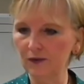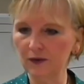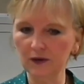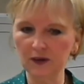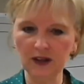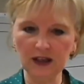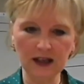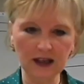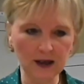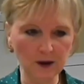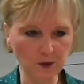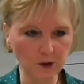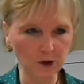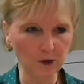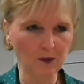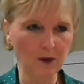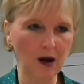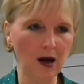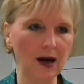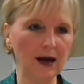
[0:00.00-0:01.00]
Hebrew
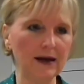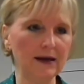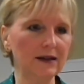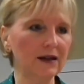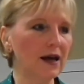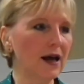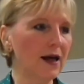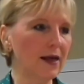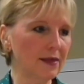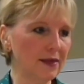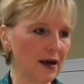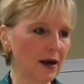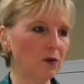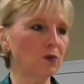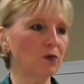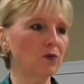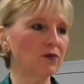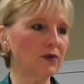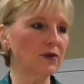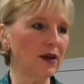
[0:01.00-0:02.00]
mind,
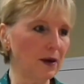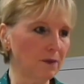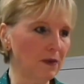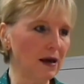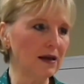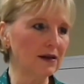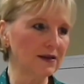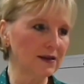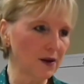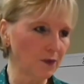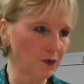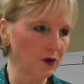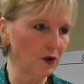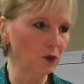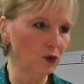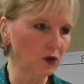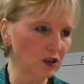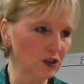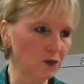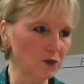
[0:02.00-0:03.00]
they meant something
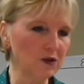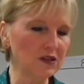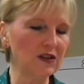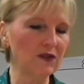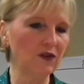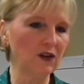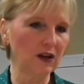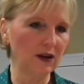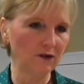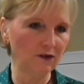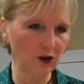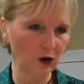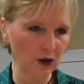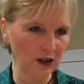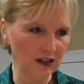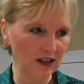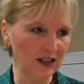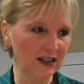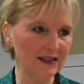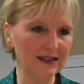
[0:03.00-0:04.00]
real specific and very
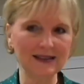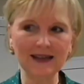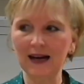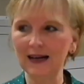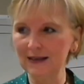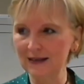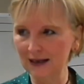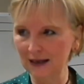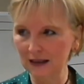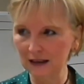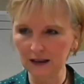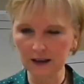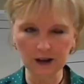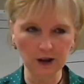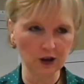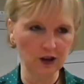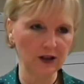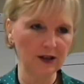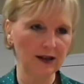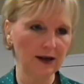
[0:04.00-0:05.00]
concise and clear
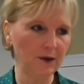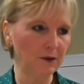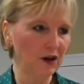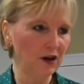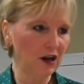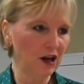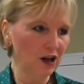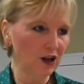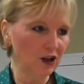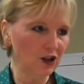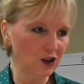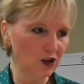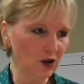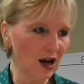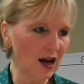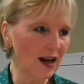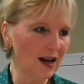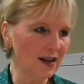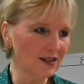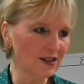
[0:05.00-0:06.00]
to them. To
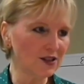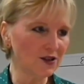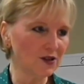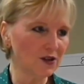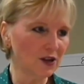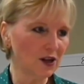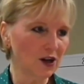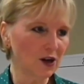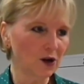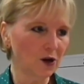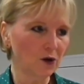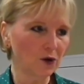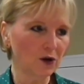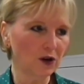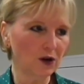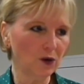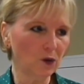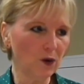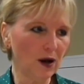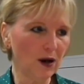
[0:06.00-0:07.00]
us,
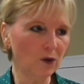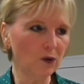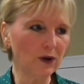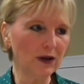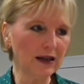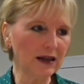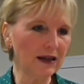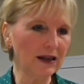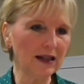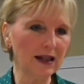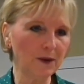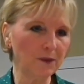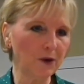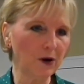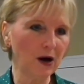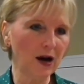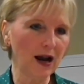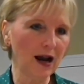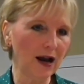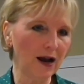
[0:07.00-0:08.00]
well, we can clap our
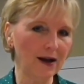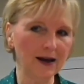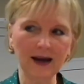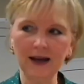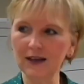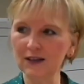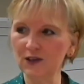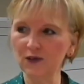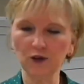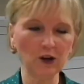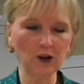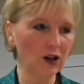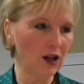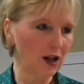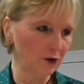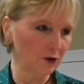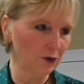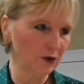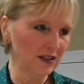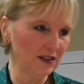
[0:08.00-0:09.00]
hands for a lot
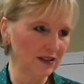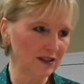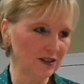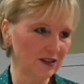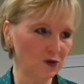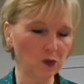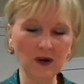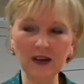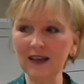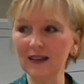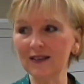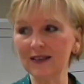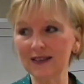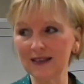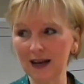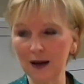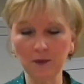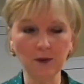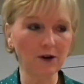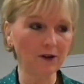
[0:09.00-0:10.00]
of reasons, and we can
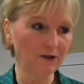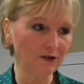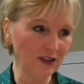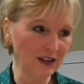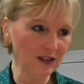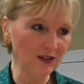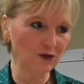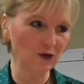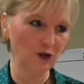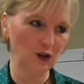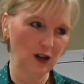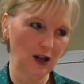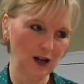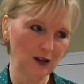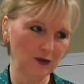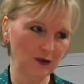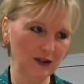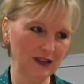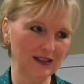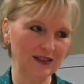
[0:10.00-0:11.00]
stamp our feet for a lot
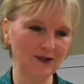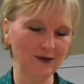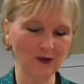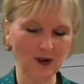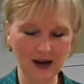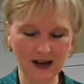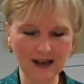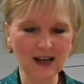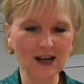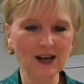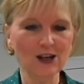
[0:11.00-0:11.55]
of reasons, right?